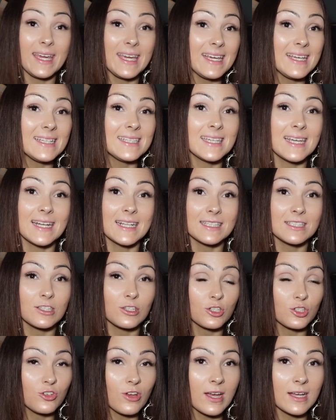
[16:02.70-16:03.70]
eating, it's
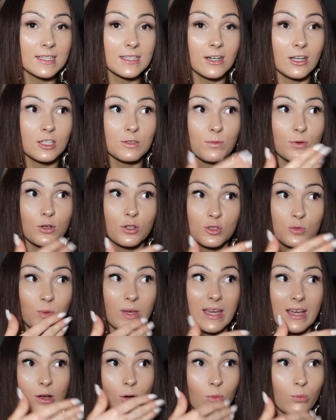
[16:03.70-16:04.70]
distracting us because
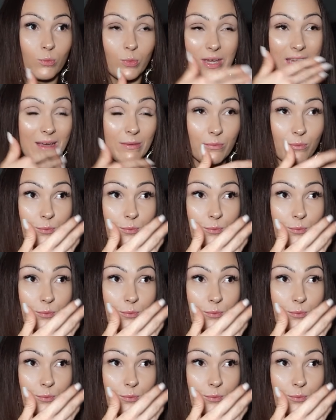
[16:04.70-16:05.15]
we're we're